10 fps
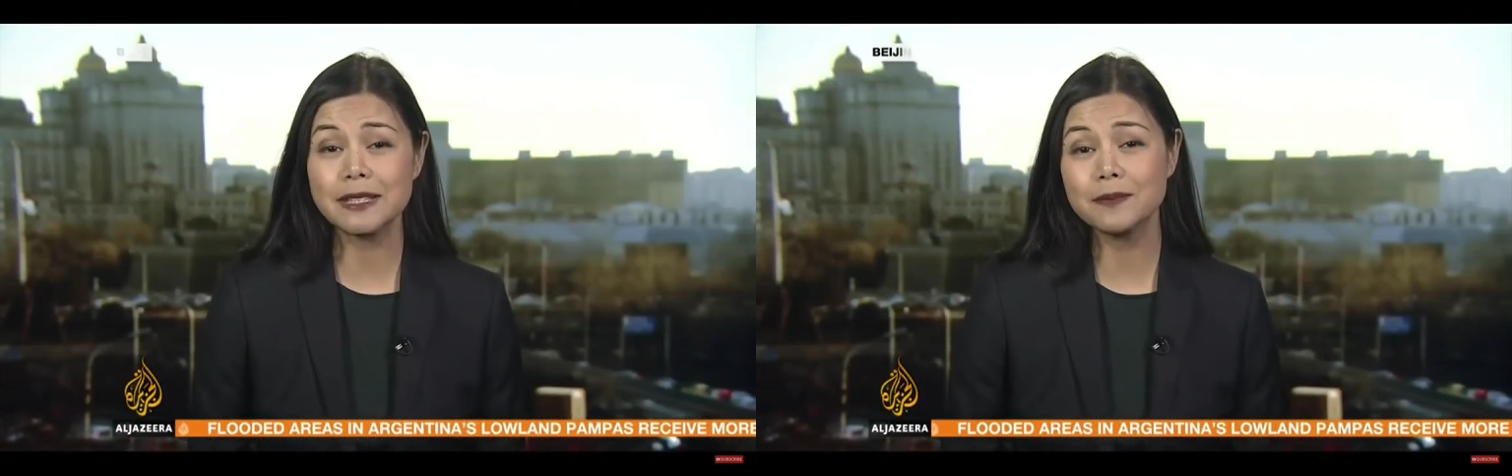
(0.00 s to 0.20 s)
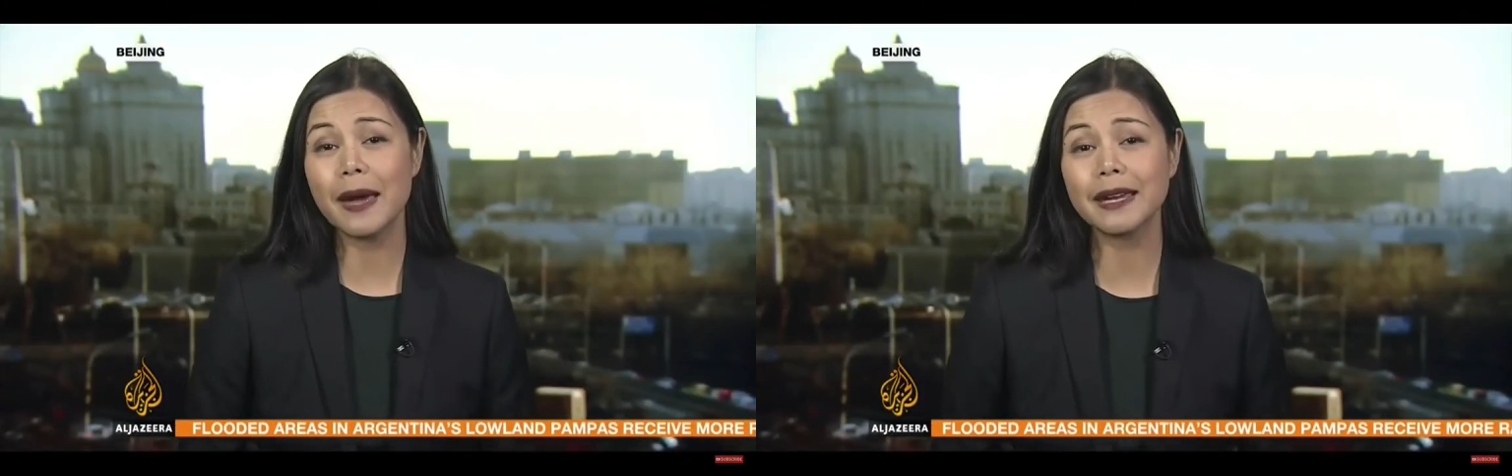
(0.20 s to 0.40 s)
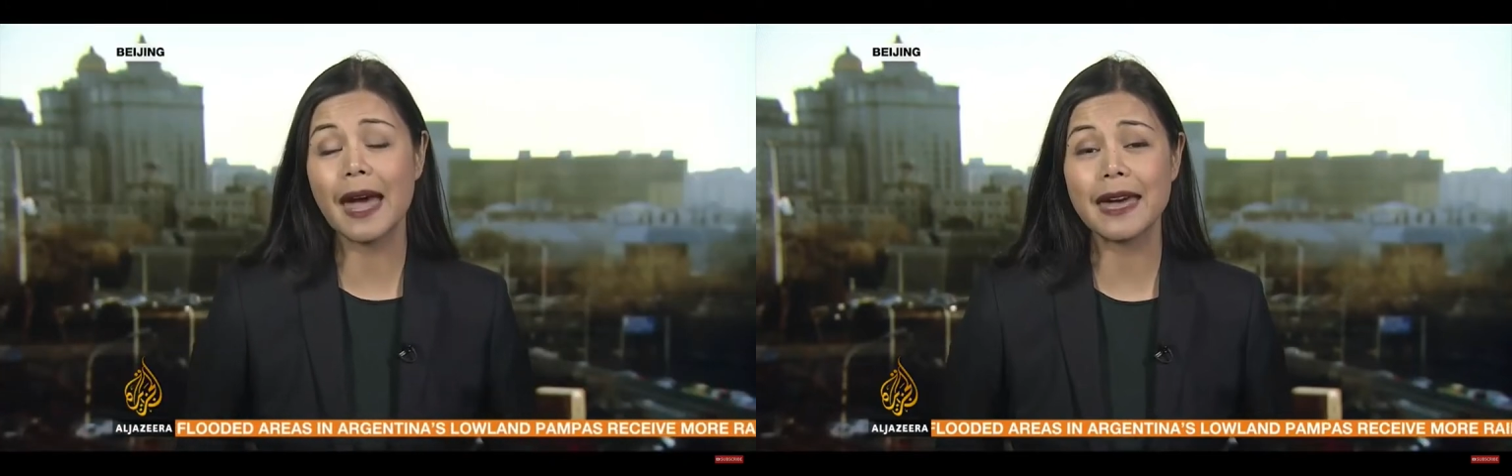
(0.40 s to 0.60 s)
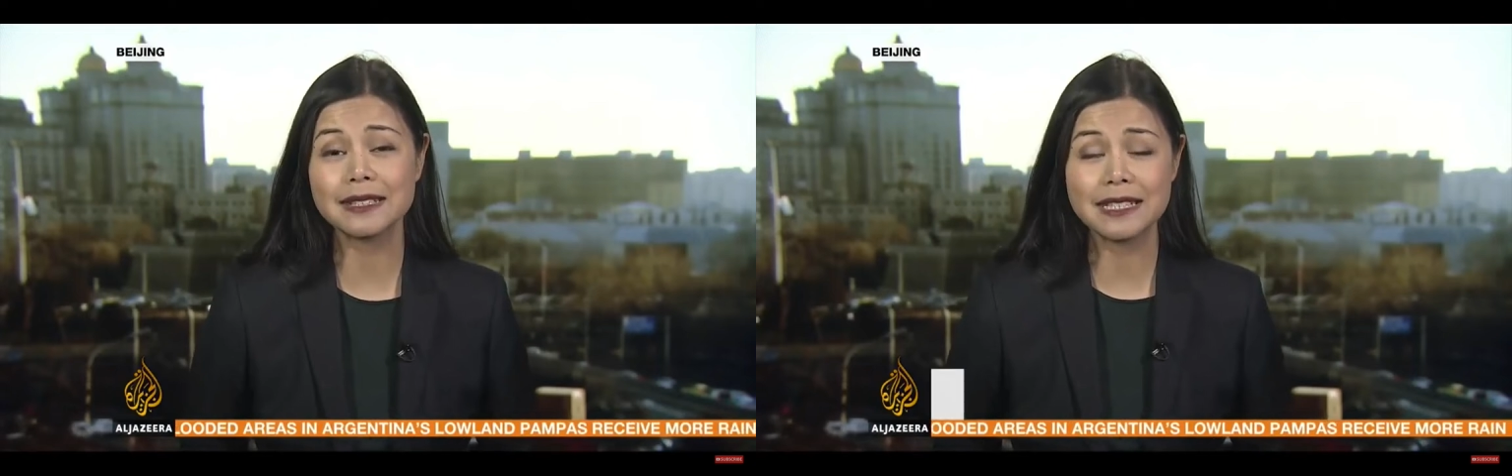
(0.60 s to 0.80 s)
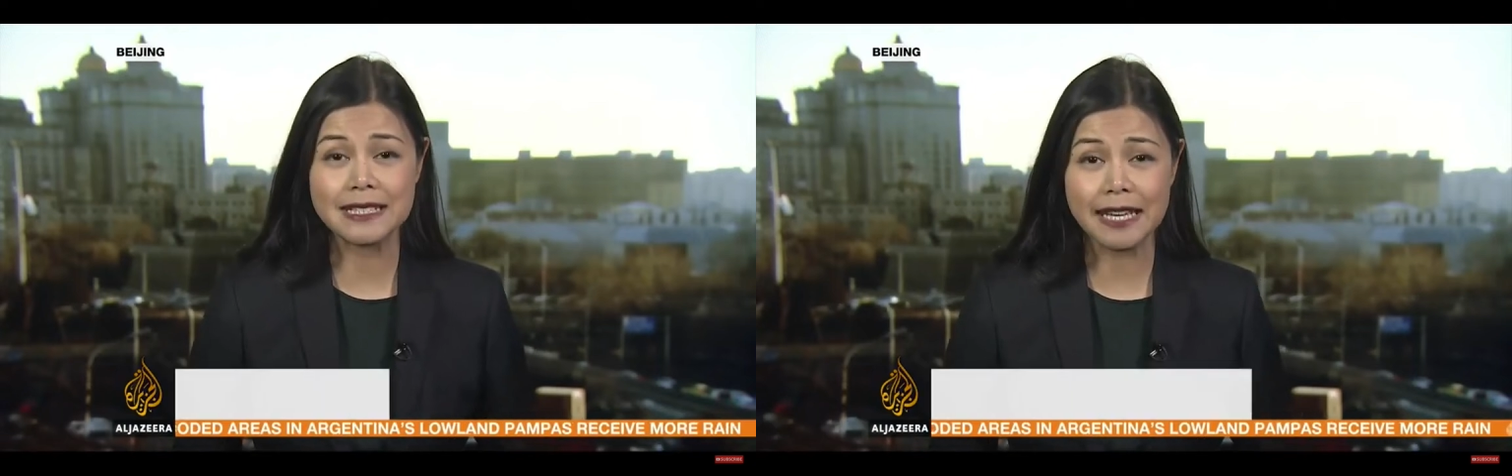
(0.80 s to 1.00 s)
hit back
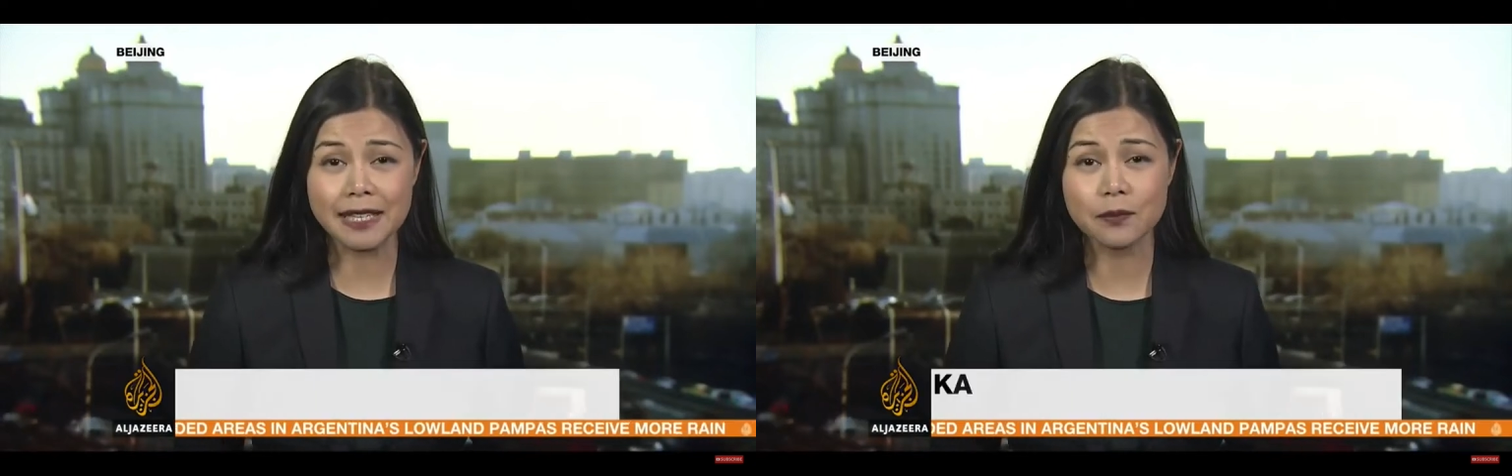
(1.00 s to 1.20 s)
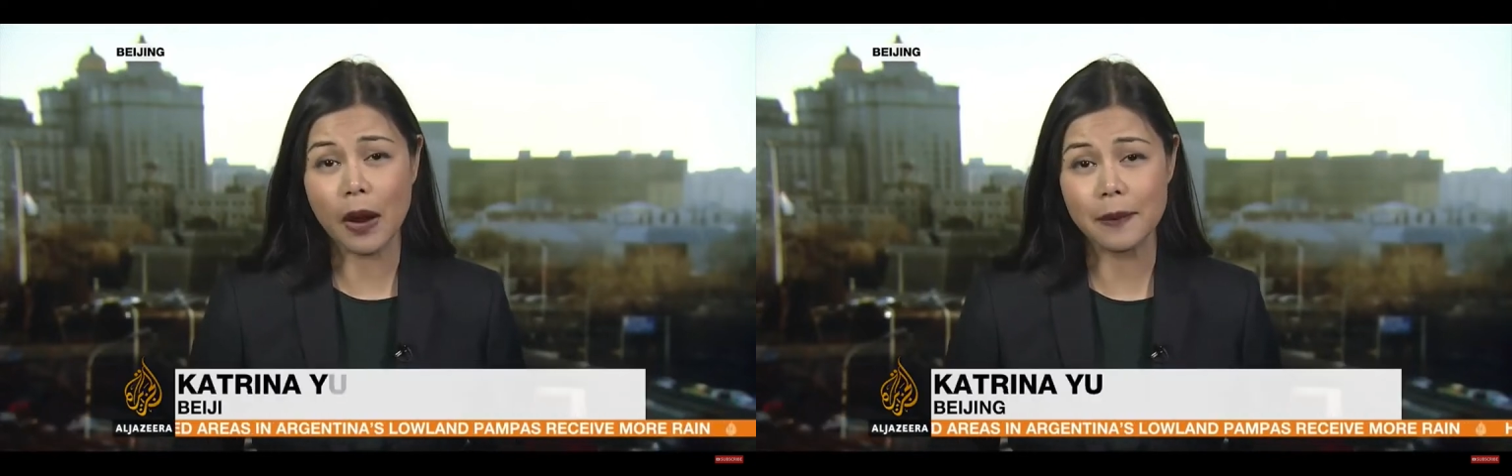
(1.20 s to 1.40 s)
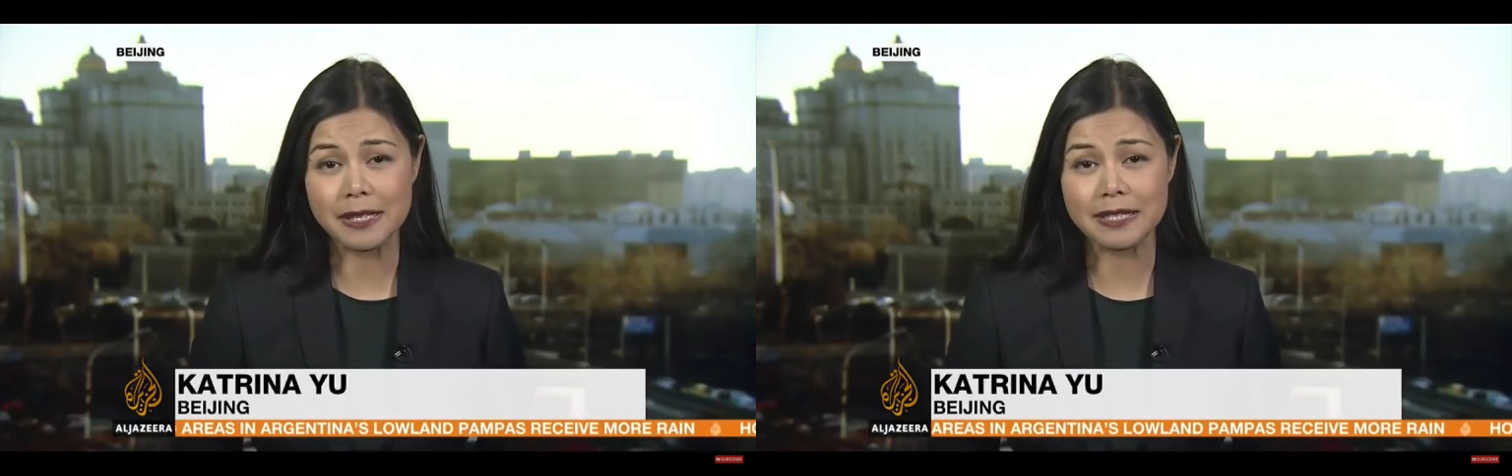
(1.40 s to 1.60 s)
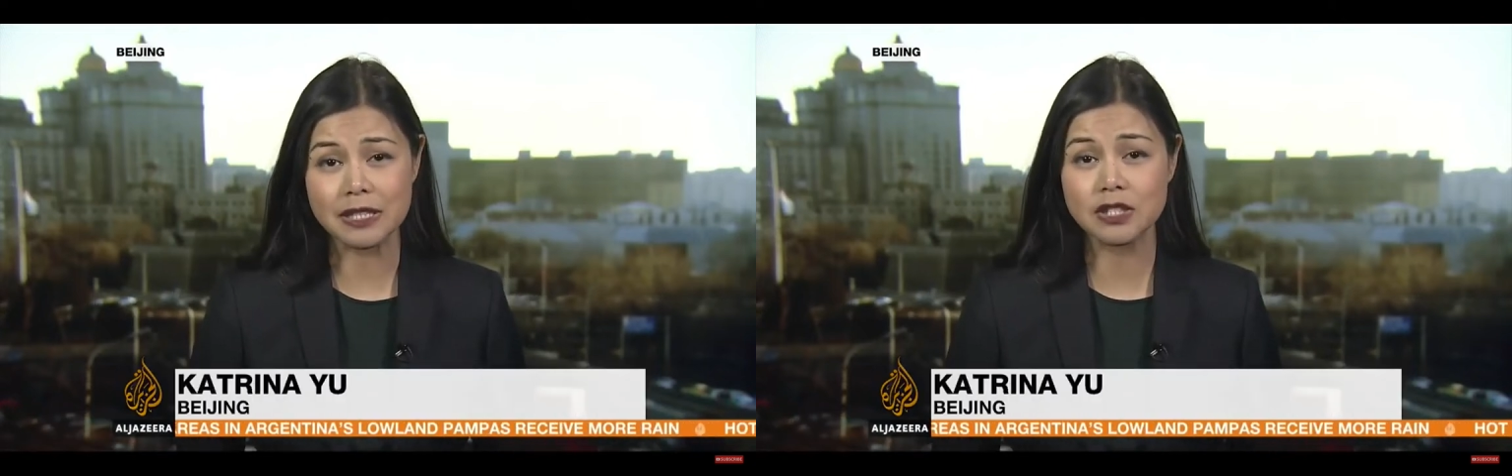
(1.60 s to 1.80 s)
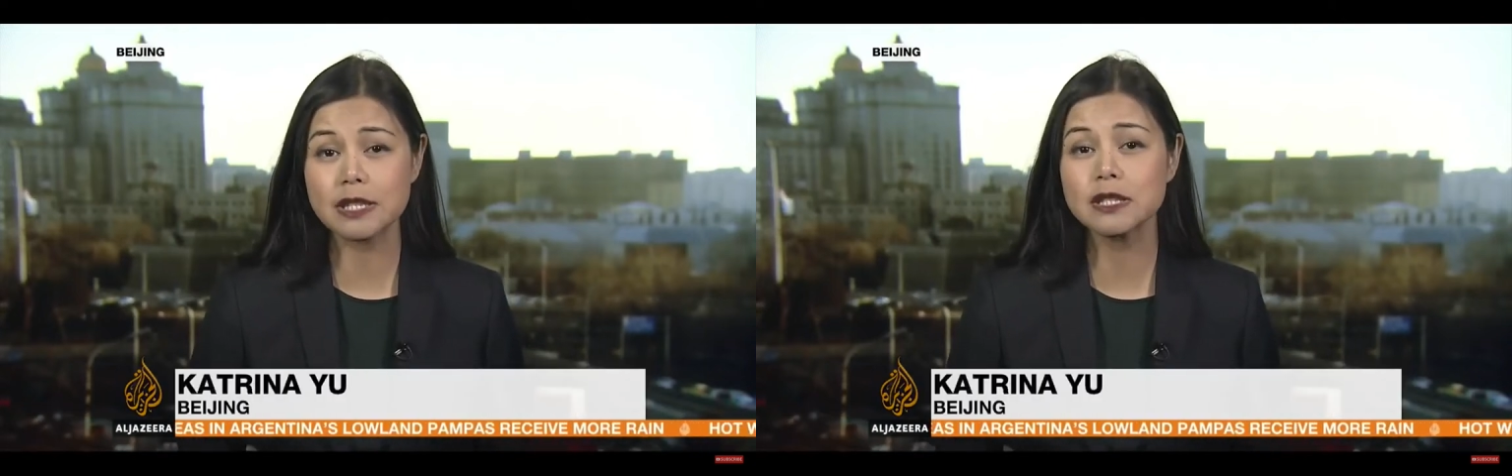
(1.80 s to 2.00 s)
at Canadian Prime
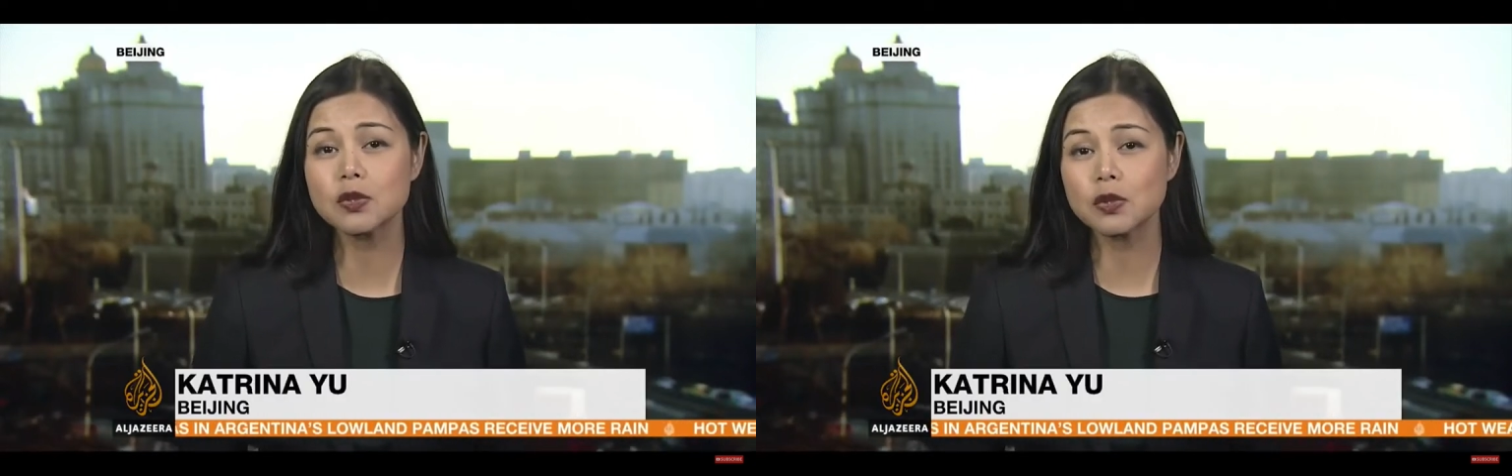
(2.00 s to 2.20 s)
Minister Justin